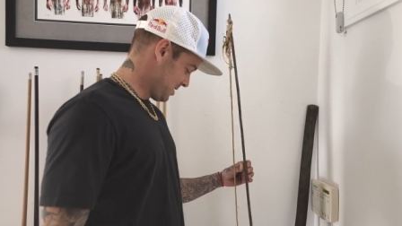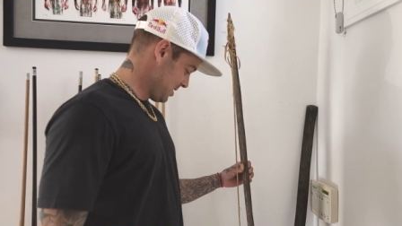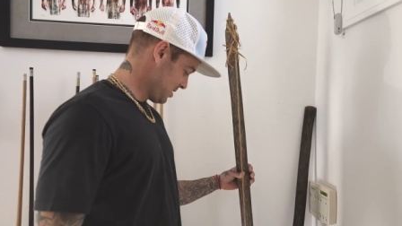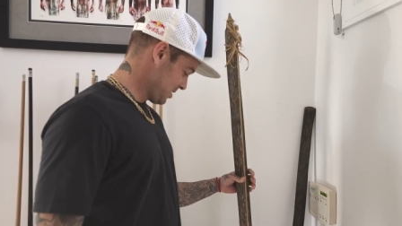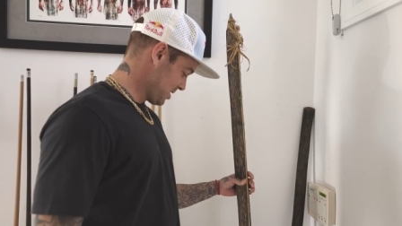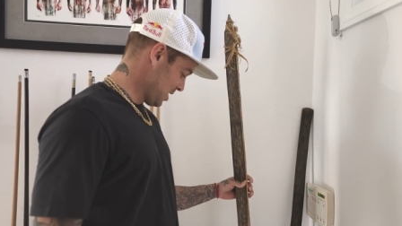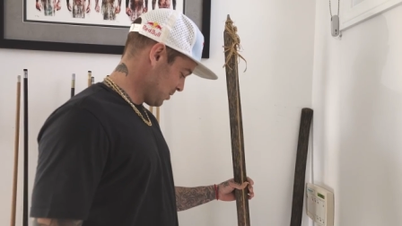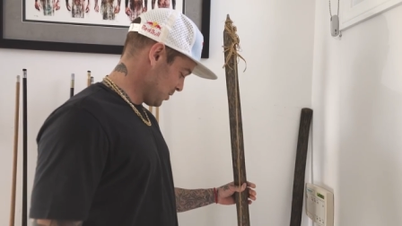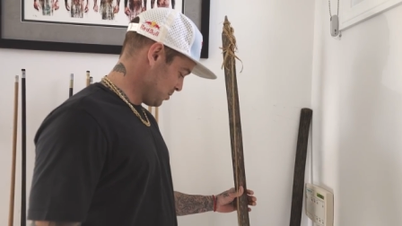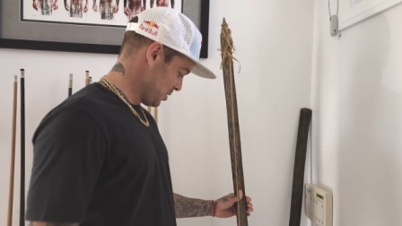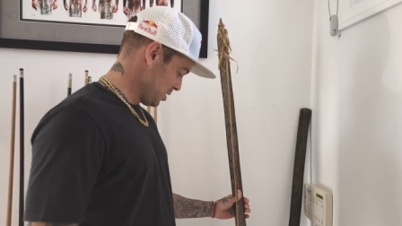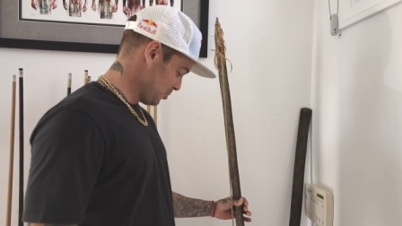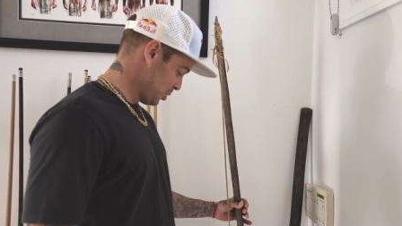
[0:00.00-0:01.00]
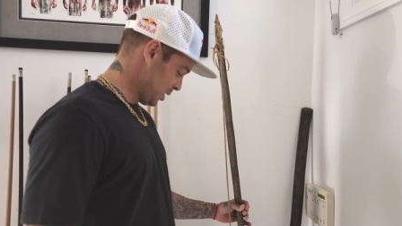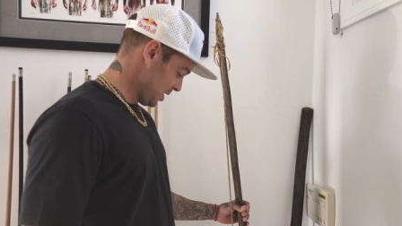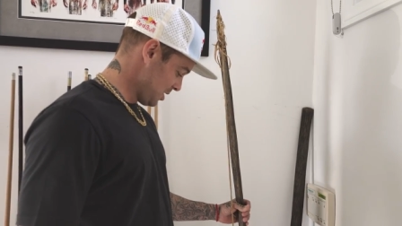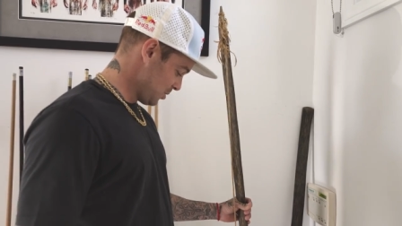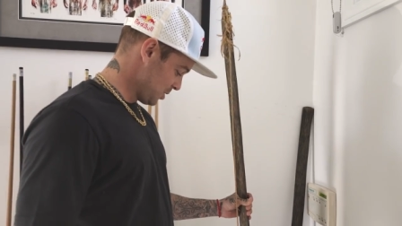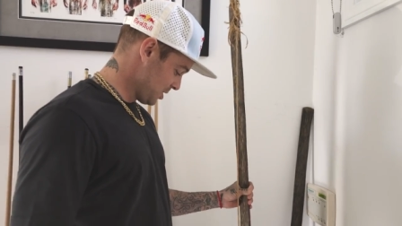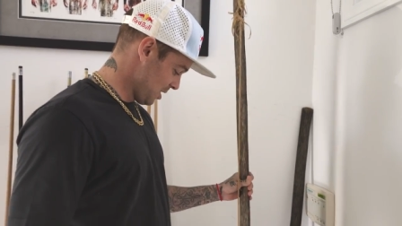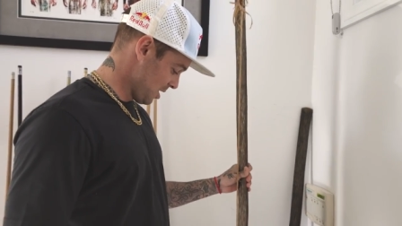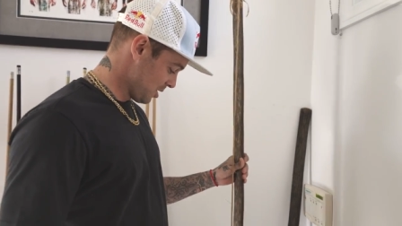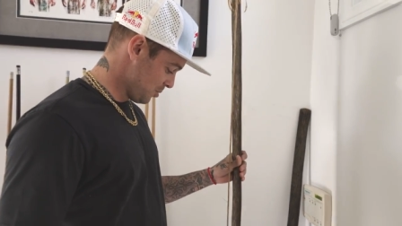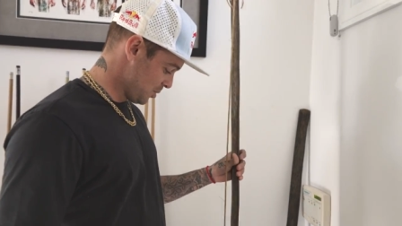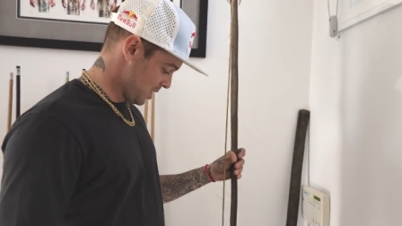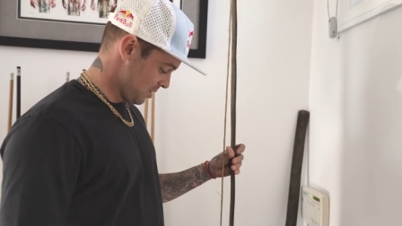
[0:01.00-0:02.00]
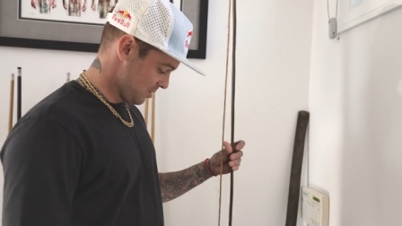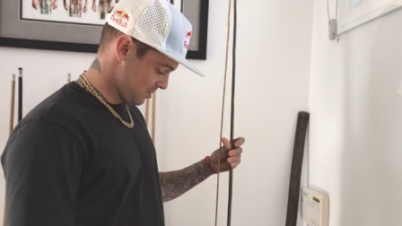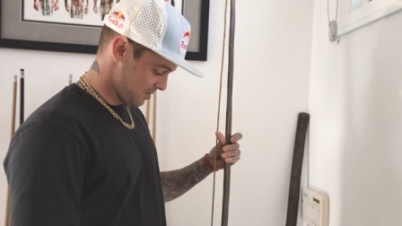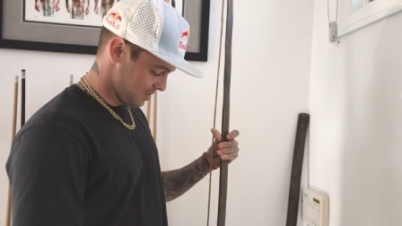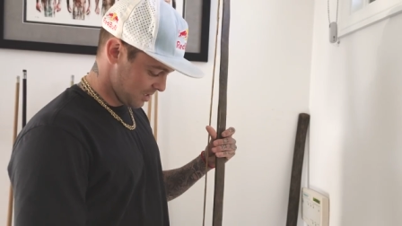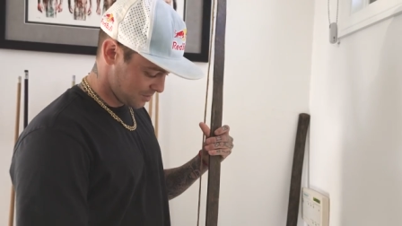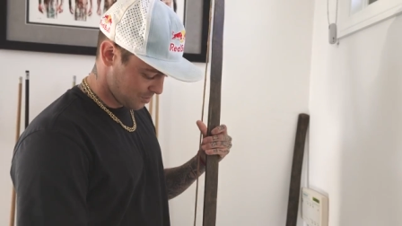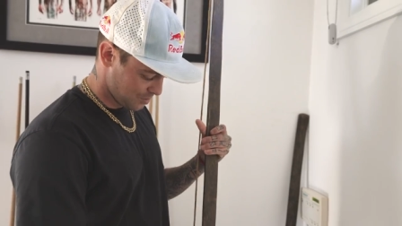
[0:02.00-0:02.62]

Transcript: This is kind of what me and Pierre were talking about not